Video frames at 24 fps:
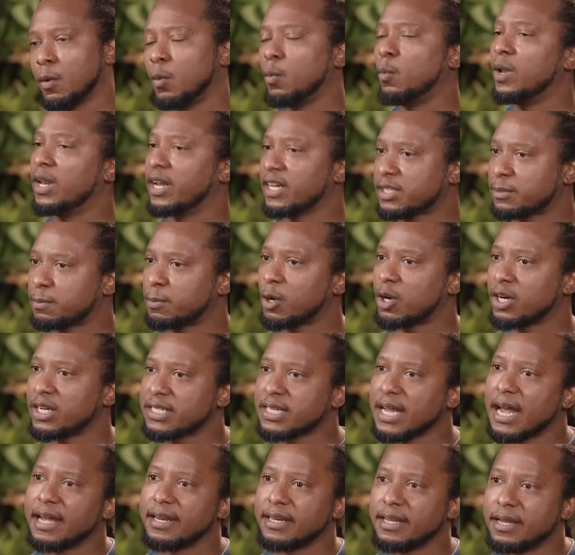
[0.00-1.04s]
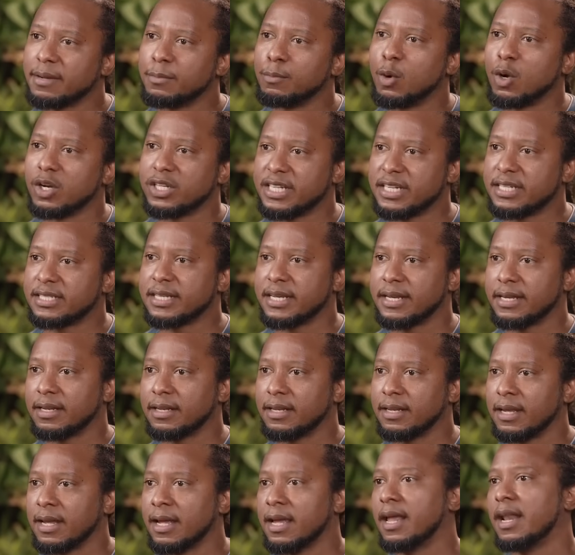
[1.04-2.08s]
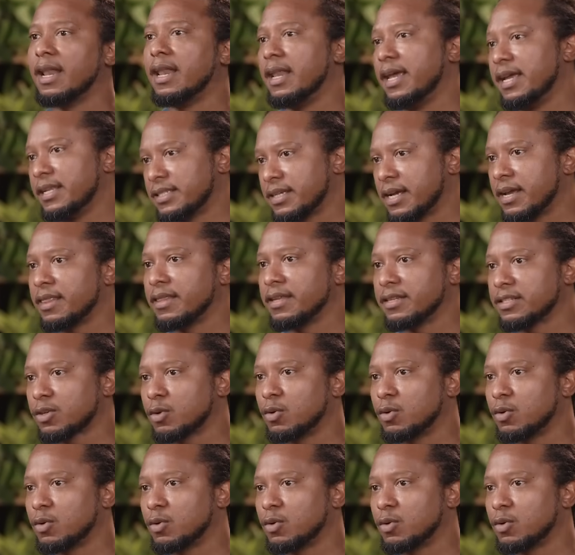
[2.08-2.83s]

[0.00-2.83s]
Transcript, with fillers: We'll explore this idea in more detail later in this